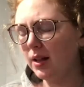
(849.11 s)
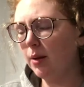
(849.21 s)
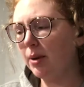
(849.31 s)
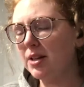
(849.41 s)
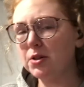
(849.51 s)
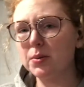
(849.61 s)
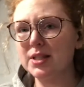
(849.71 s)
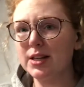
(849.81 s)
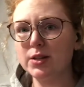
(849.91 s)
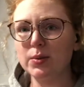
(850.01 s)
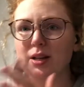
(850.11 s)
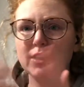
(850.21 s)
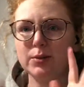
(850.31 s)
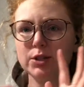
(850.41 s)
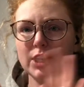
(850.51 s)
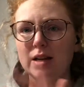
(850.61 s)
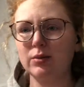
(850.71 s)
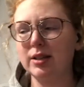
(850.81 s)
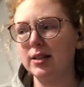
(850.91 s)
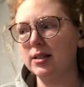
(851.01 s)
the painter was there as well and he was chatting
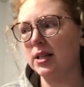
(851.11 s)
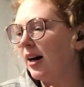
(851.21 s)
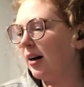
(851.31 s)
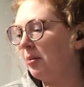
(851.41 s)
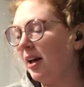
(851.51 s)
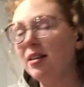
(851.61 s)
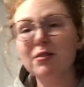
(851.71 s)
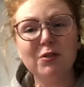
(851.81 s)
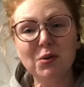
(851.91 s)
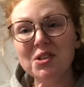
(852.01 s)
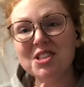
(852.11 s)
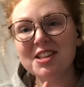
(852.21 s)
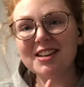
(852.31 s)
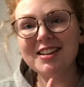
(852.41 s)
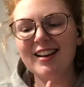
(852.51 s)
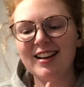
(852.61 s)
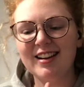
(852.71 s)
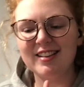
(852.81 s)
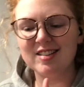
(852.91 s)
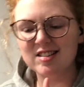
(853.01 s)
with us. But yeah, the floor is done,
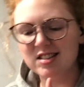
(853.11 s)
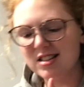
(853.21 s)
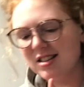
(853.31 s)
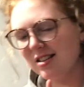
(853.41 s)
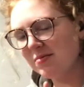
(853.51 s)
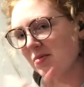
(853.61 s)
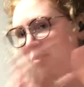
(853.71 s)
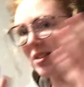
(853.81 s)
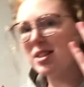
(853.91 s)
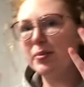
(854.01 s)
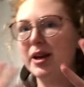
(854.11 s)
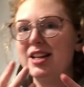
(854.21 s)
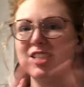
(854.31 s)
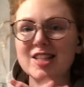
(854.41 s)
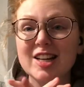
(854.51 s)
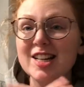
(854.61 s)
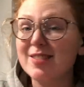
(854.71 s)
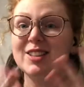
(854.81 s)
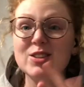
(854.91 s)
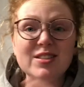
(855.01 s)
and once the paint's done,
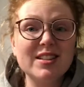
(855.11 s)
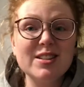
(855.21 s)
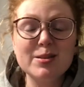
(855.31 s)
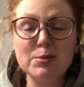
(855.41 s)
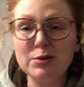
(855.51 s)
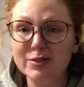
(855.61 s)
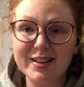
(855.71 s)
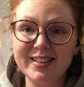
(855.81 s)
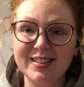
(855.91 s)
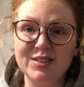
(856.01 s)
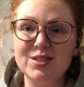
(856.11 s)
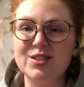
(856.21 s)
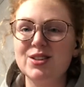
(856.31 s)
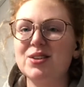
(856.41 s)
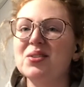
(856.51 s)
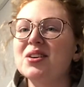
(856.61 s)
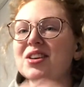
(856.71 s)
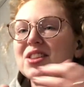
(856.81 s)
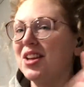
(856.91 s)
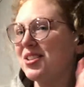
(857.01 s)
I just need to move in. So
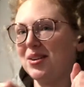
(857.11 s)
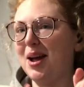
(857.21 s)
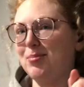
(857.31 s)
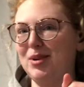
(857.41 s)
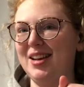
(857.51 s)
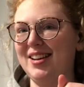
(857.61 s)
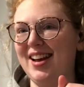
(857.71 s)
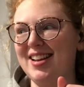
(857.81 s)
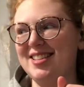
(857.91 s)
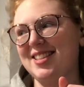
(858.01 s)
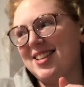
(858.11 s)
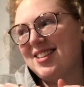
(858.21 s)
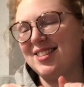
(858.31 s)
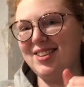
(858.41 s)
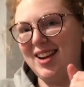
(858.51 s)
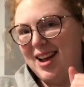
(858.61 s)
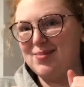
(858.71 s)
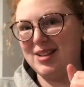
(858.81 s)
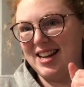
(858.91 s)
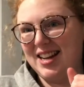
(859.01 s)
things are happening, guys. Things are
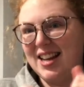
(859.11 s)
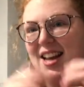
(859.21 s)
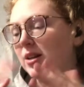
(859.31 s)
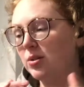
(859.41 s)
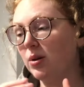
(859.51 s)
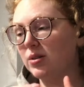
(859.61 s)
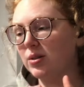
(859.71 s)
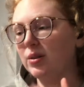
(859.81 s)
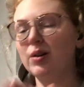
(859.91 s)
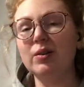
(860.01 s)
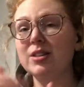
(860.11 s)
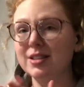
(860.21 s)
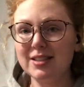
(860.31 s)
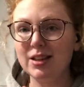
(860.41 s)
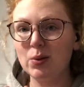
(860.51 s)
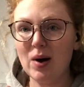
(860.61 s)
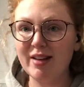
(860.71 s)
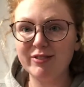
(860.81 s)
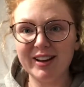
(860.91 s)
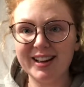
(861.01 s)
happening. I do also know I just need the
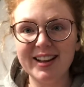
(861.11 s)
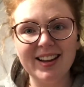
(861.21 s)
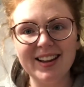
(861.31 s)
Wi-Fi